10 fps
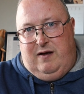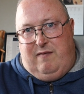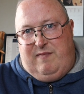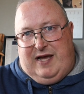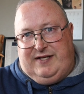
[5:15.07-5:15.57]

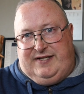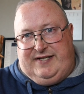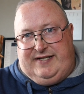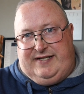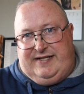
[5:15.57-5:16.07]
I'm about
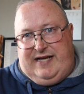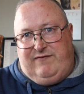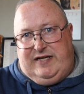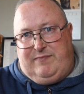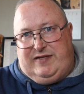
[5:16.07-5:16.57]

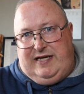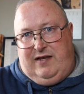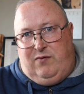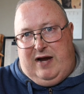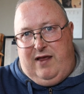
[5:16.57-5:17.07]

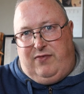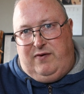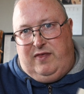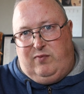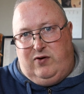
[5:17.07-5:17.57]
70% the way
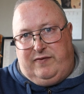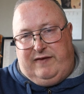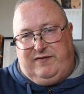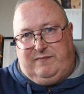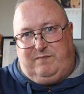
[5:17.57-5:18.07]
through the book.
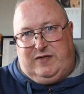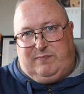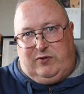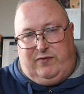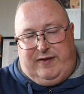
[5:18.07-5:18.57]
They've
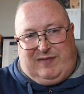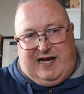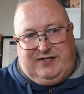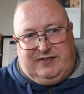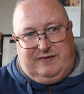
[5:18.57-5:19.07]
just put all
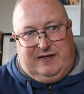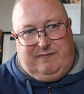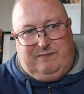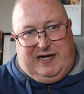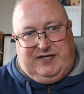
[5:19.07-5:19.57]

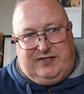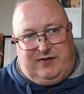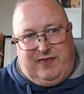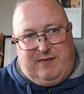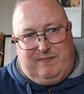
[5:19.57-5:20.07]
the pieces
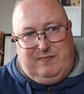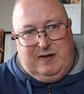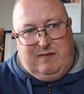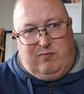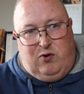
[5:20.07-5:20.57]
on the
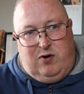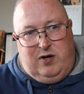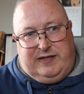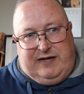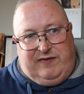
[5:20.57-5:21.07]

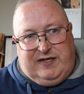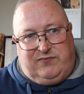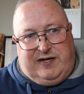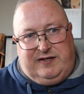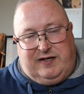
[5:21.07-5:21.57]
board, everything's
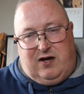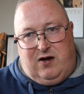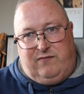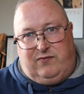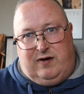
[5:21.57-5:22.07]
ready to
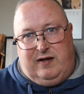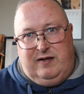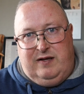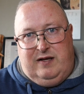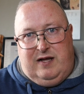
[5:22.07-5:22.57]
go for
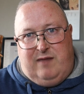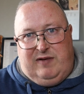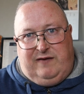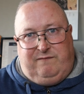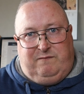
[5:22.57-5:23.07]
a
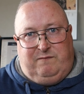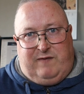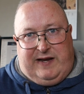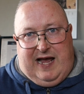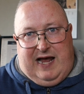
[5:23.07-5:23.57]
big
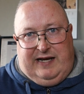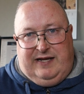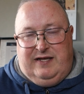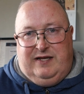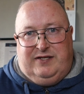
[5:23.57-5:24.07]
finale.
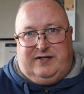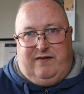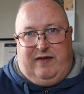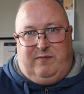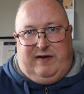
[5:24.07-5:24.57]

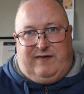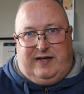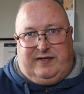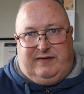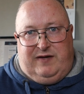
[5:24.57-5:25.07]
So that'll be
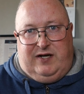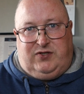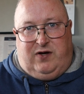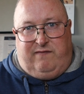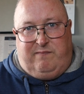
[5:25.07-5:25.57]
fun to
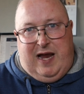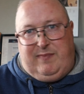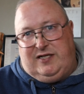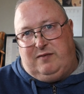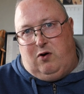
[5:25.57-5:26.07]
finish off
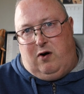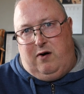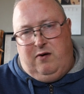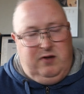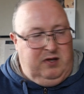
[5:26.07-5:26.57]
maybe tomorrow.